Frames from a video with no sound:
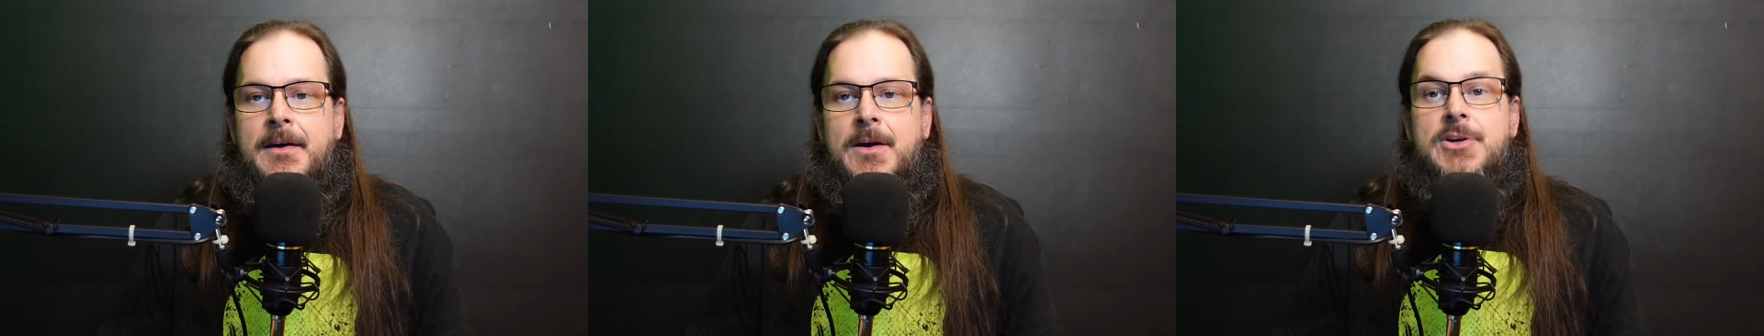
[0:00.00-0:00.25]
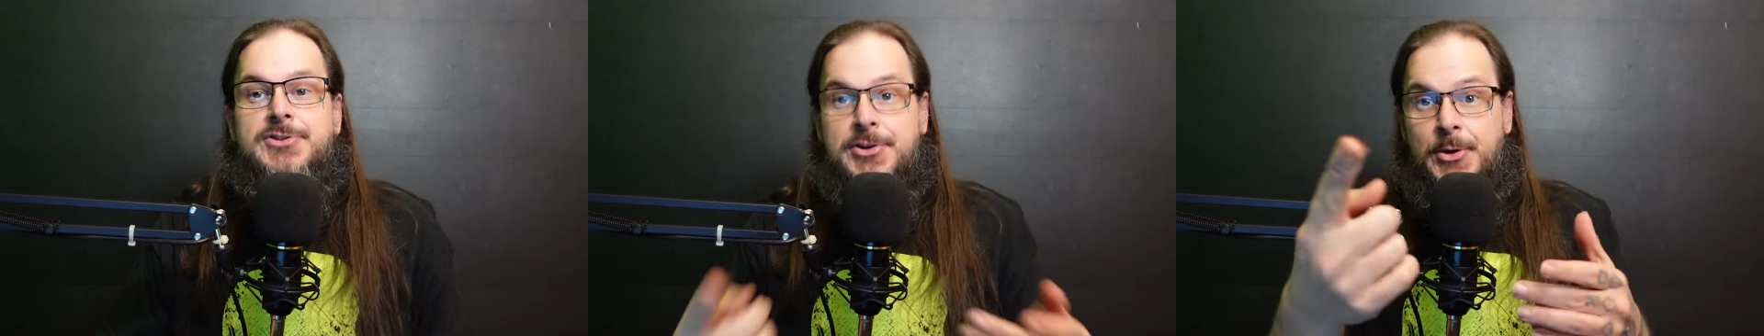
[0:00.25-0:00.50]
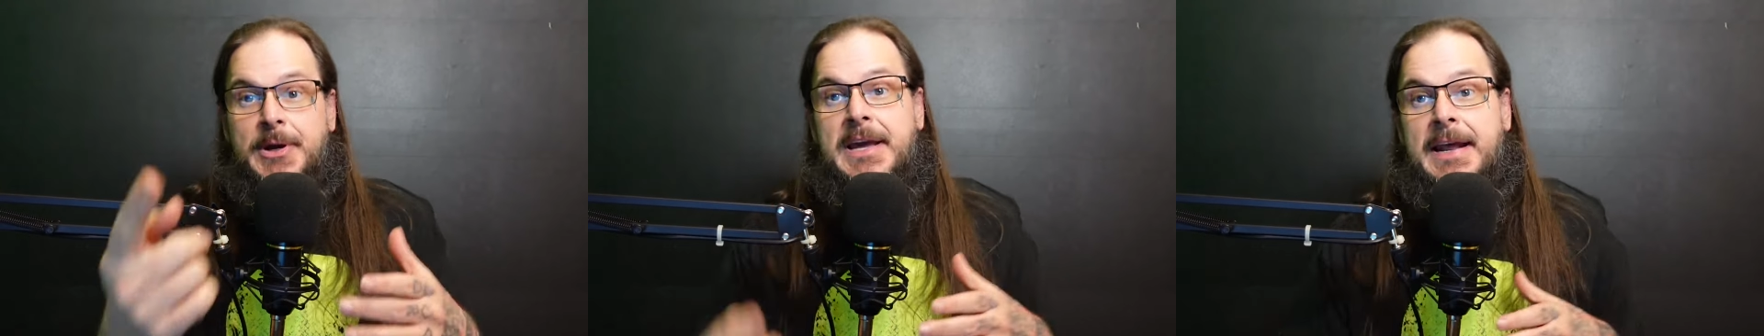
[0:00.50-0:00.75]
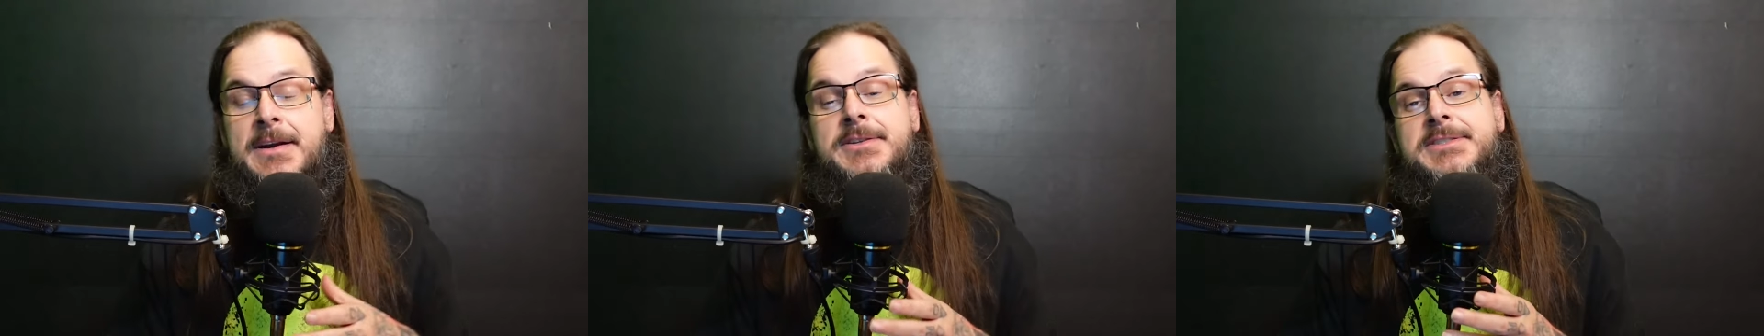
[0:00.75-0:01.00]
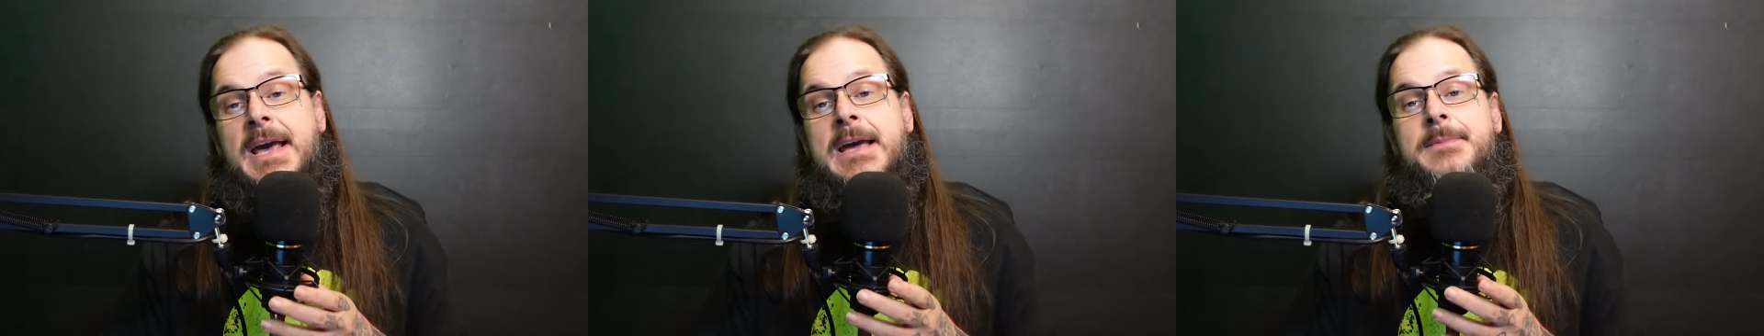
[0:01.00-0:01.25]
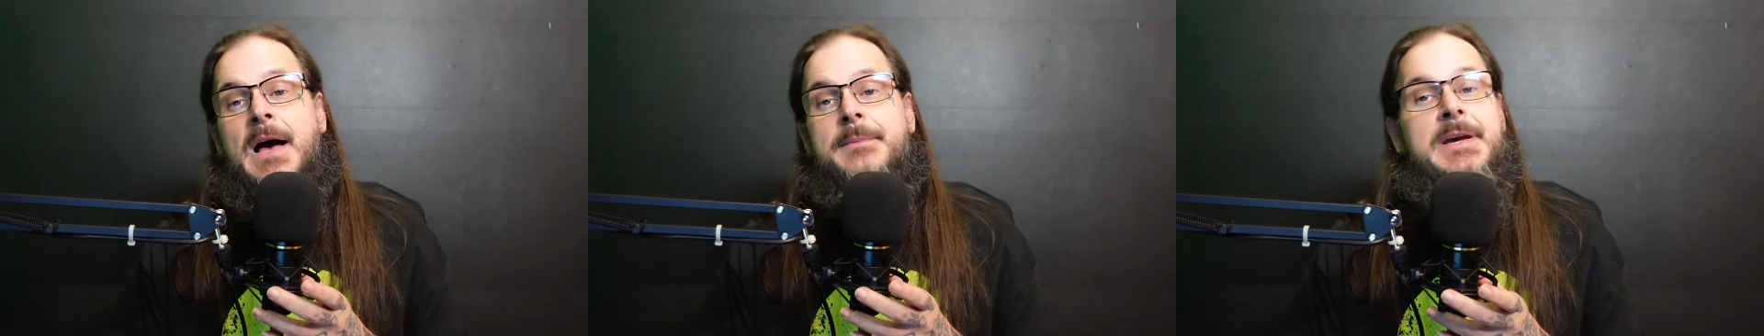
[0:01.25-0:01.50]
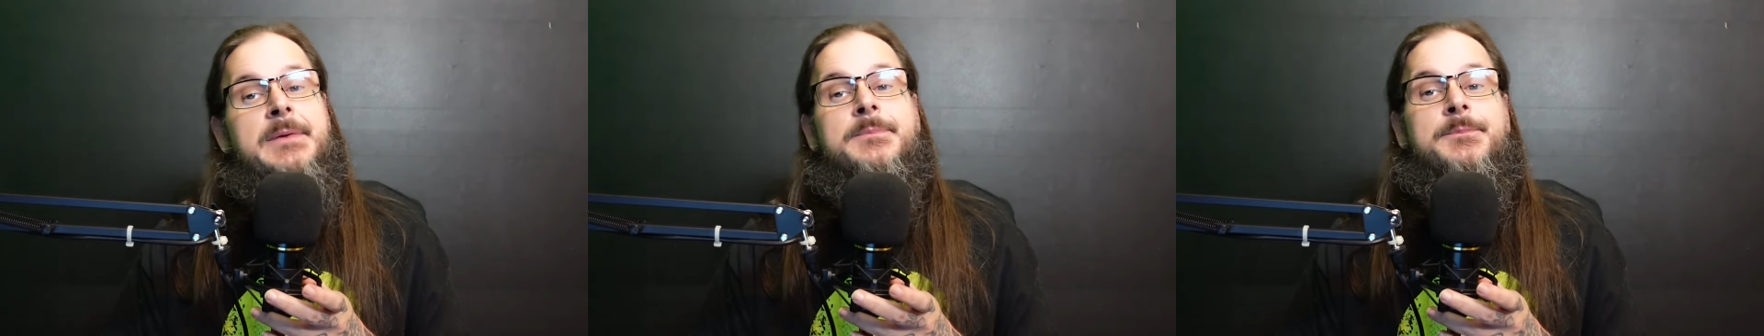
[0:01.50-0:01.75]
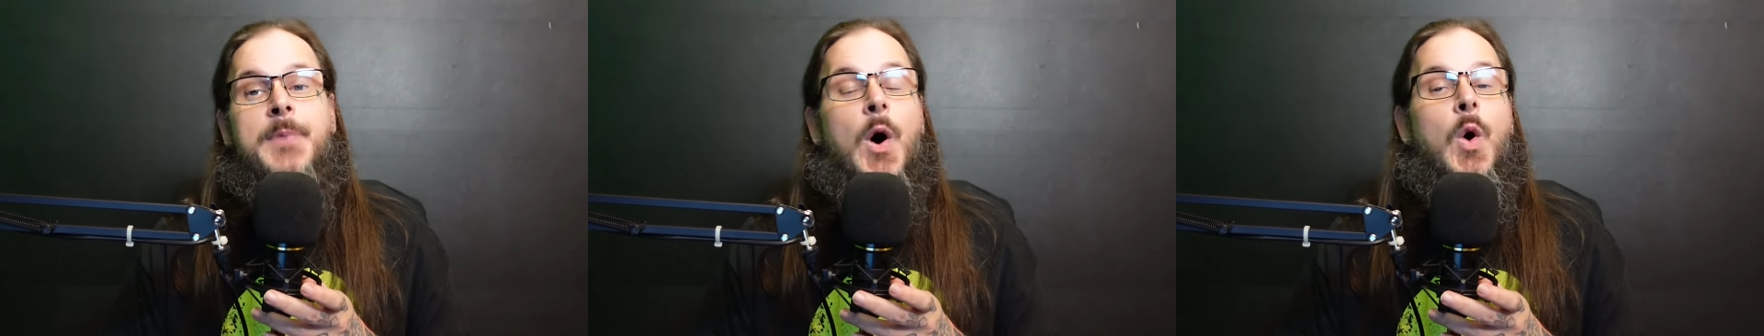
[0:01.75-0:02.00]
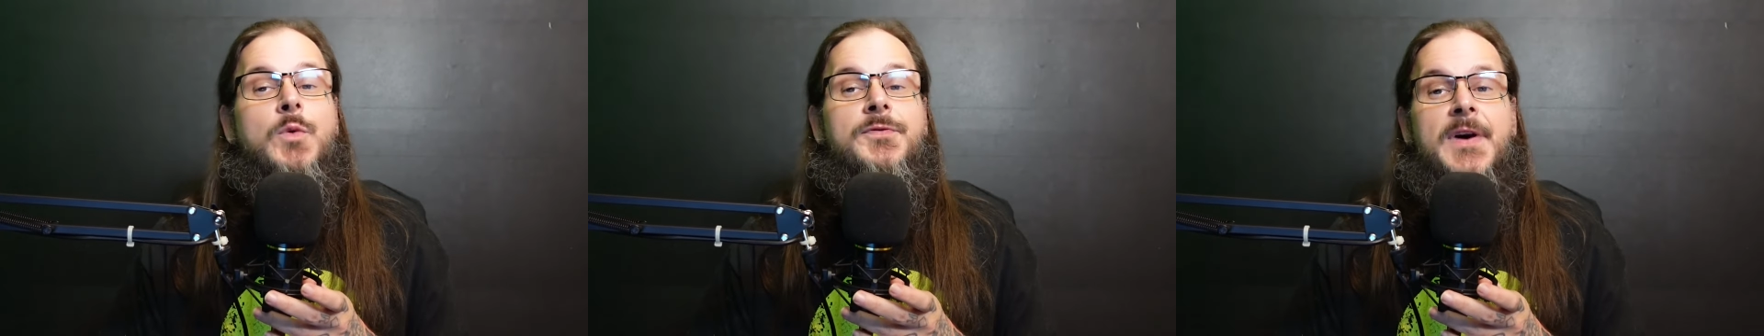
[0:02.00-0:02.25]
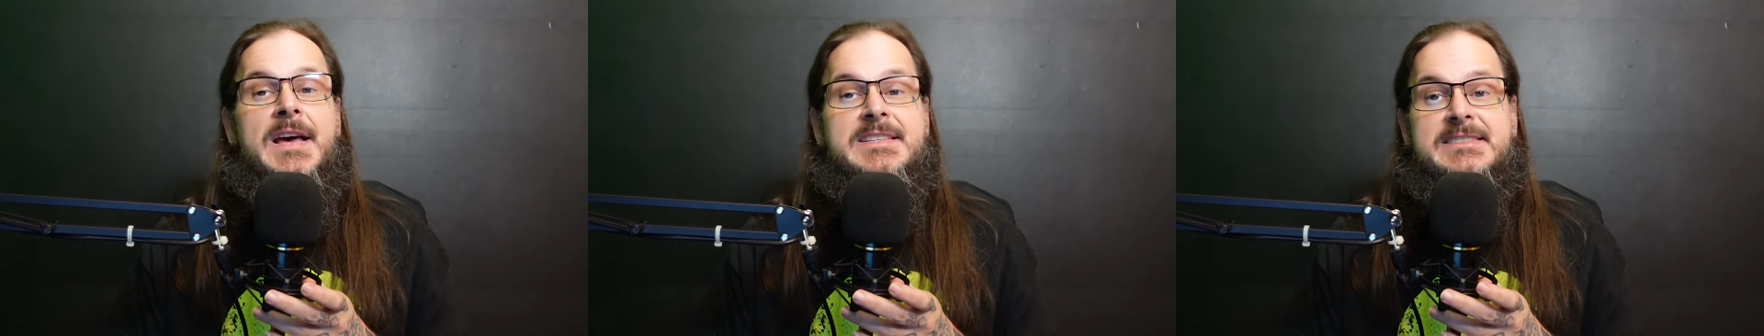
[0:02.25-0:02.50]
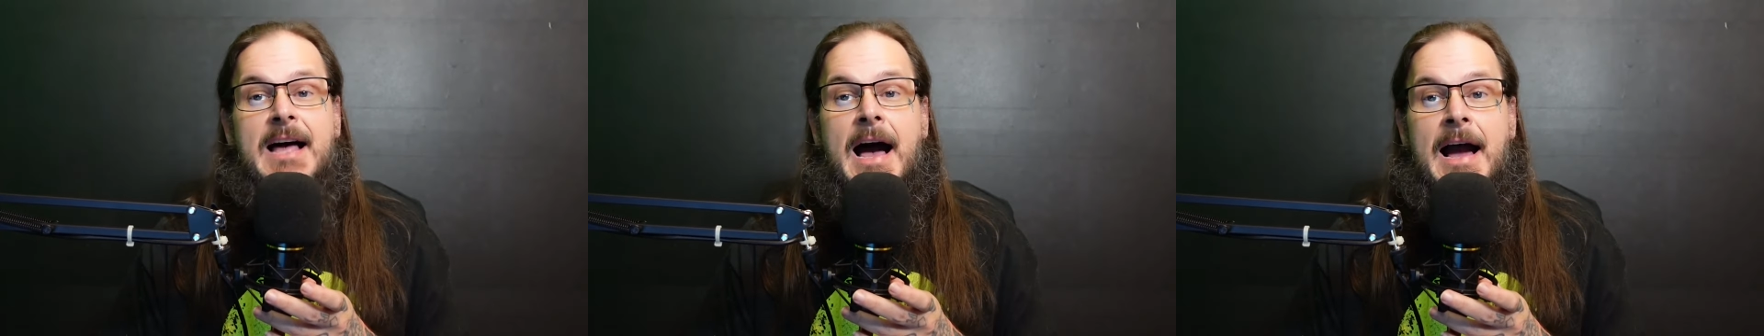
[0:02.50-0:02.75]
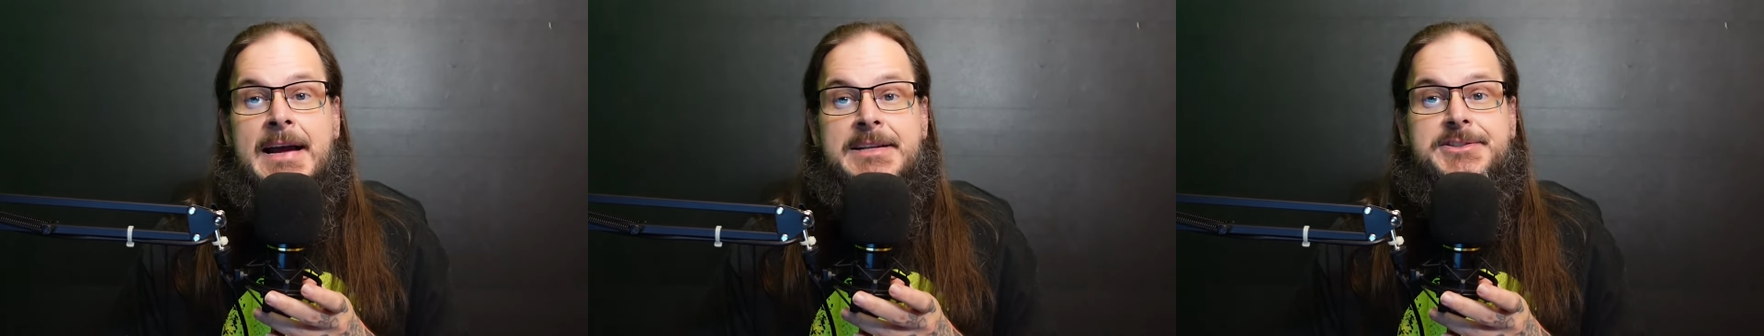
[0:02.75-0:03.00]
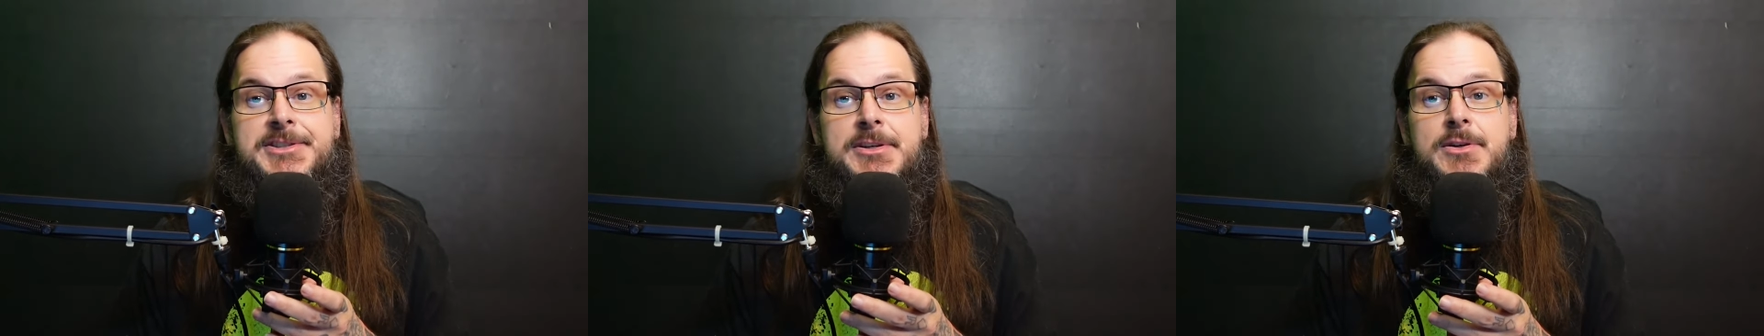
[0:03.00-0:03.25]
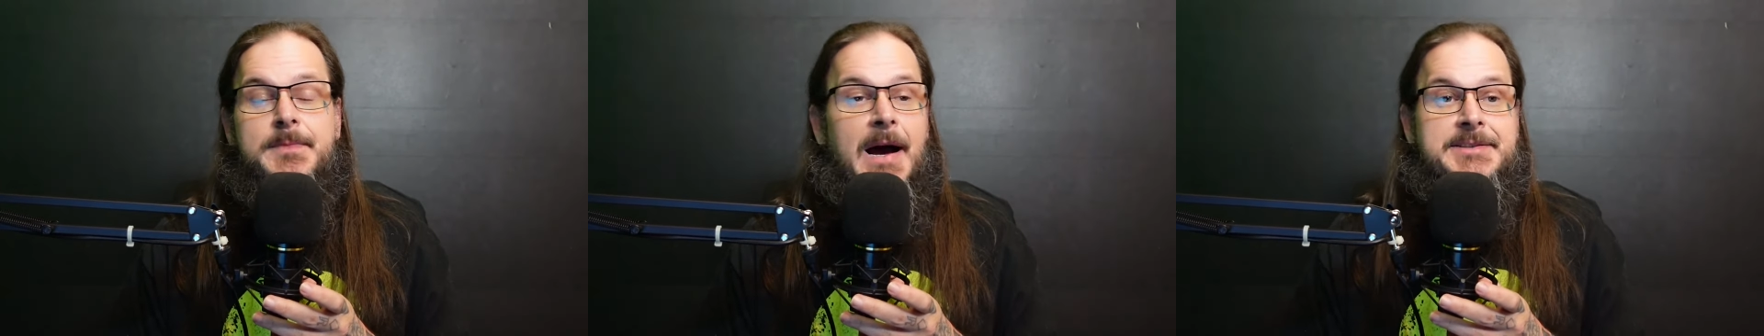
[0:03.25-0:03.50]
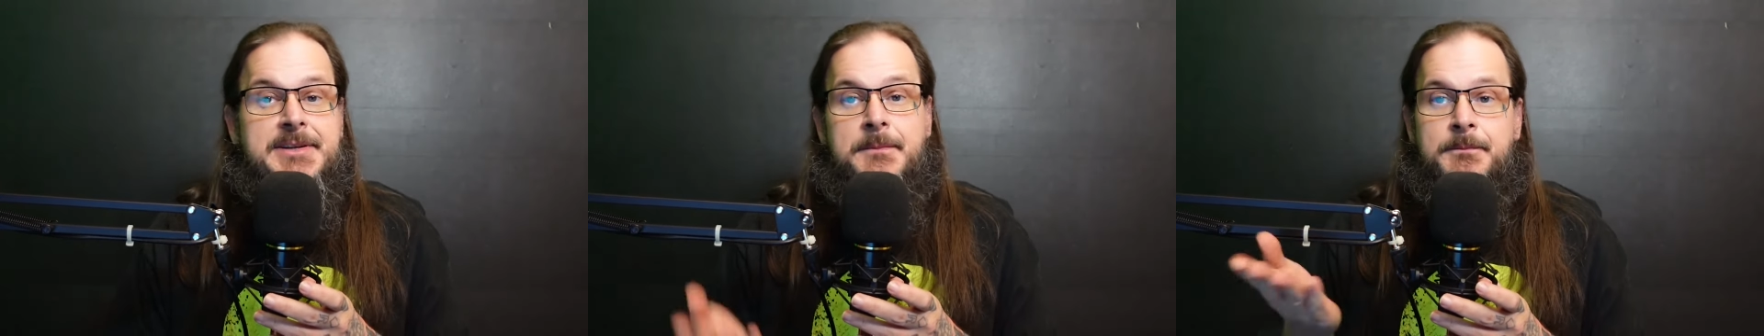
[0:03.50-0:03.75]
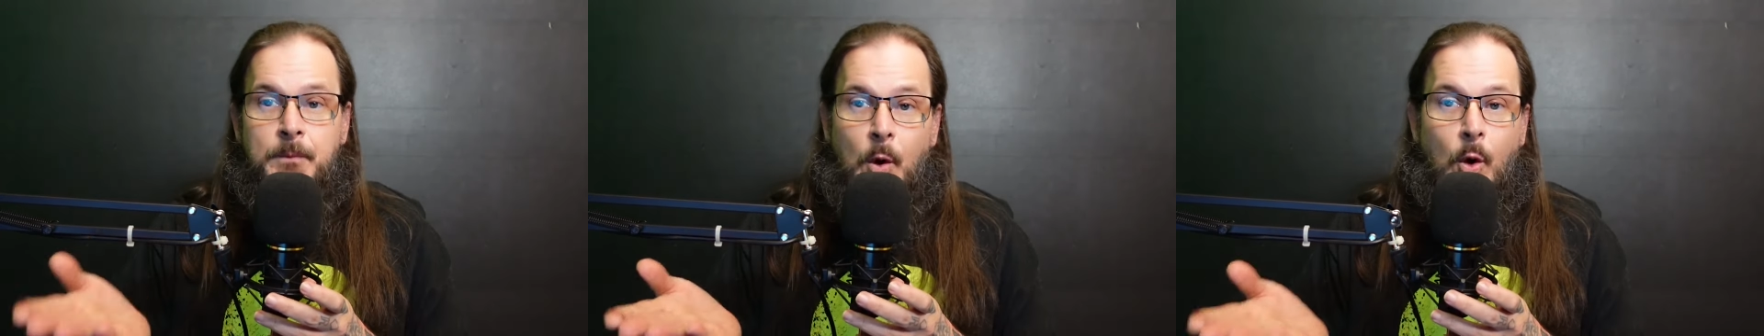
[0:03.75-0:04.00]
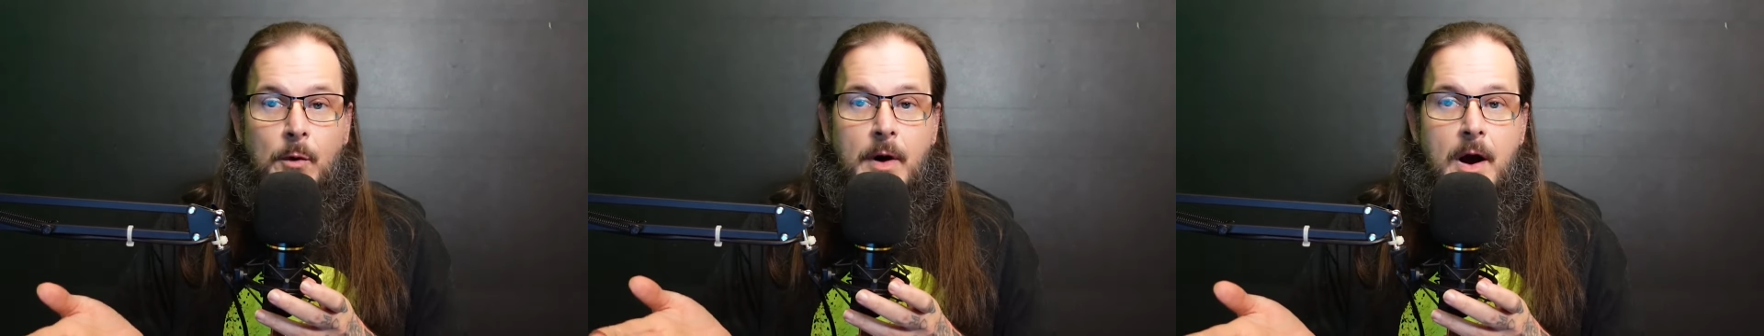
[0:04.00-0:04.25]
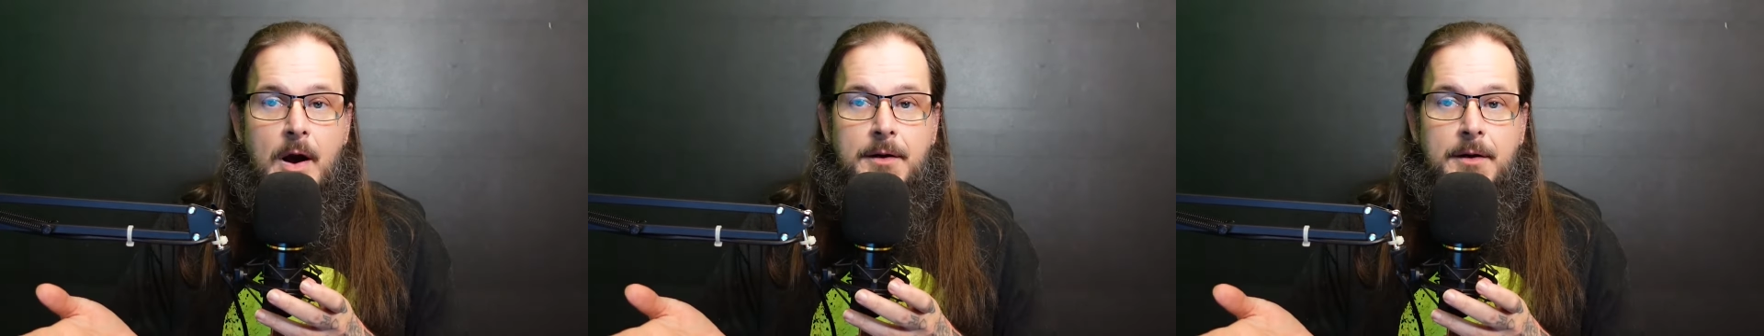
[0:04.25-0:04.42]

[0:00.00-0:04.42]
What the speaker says: So you get entertained by being bold-faced lied to by some moron?